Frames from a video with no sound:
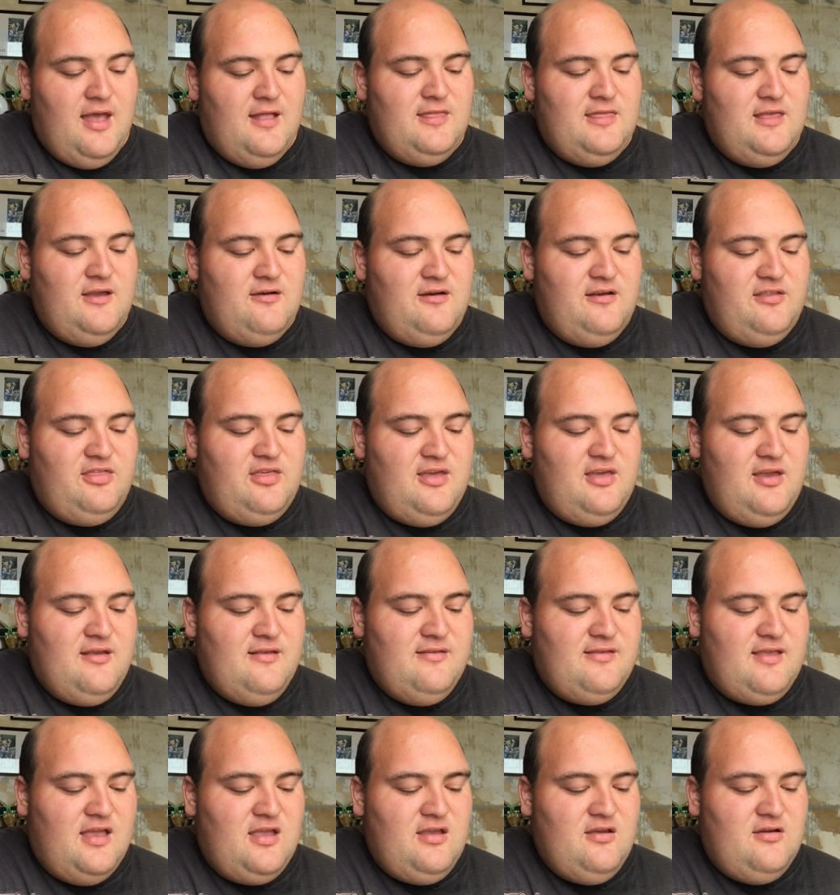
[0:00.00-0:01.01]
There are
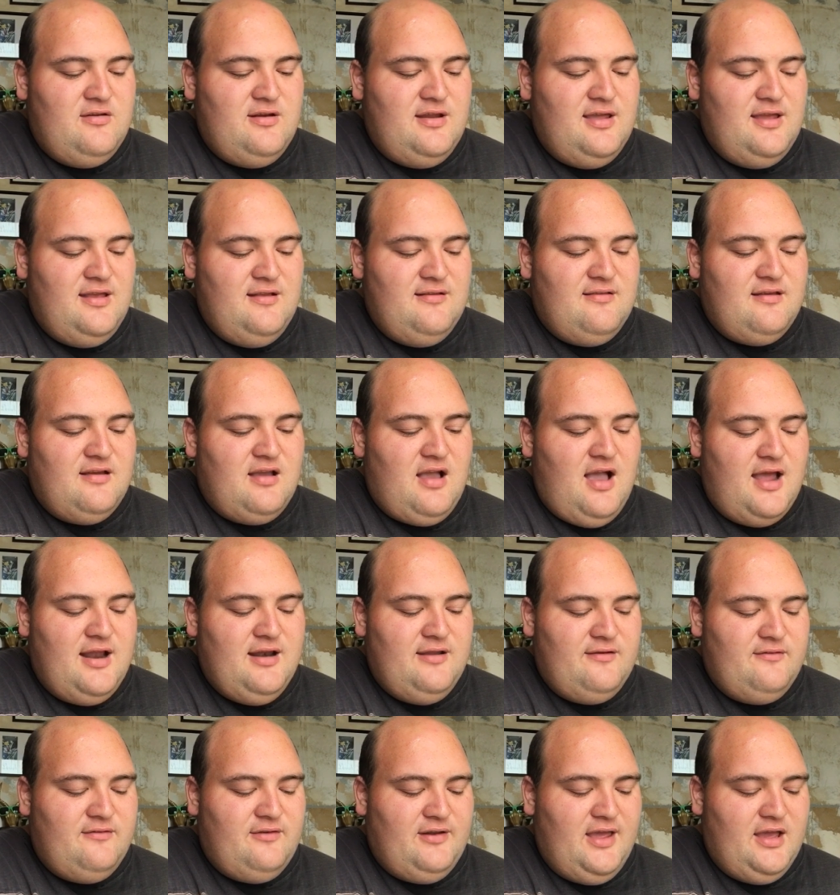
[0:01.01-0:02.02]
things that you need to kind
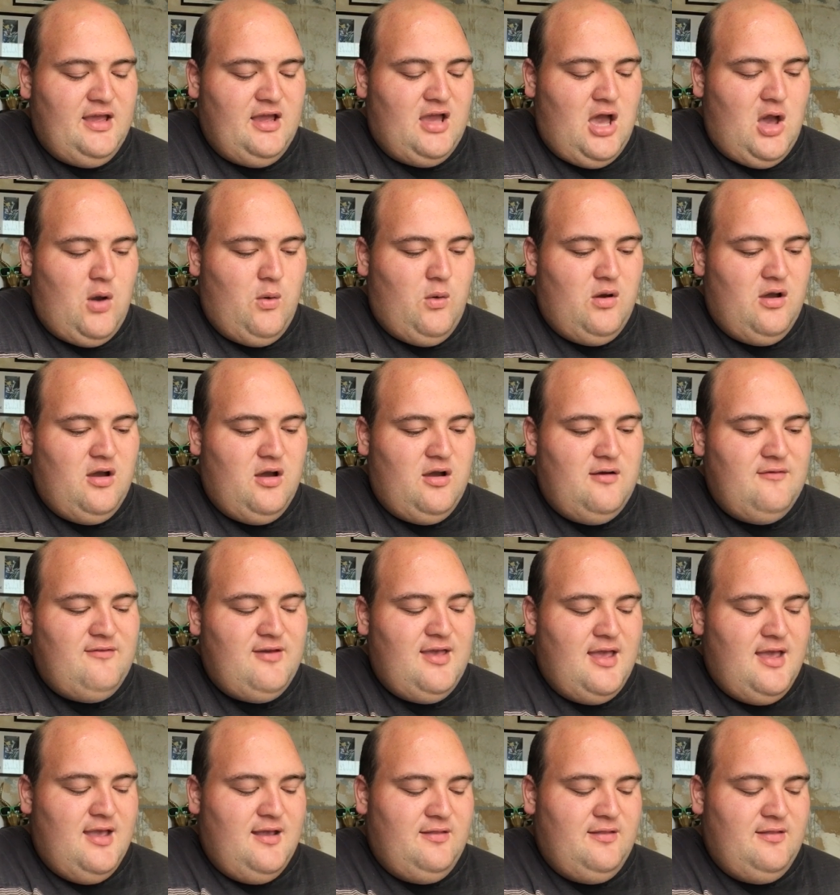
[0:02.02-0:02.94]
of let go of.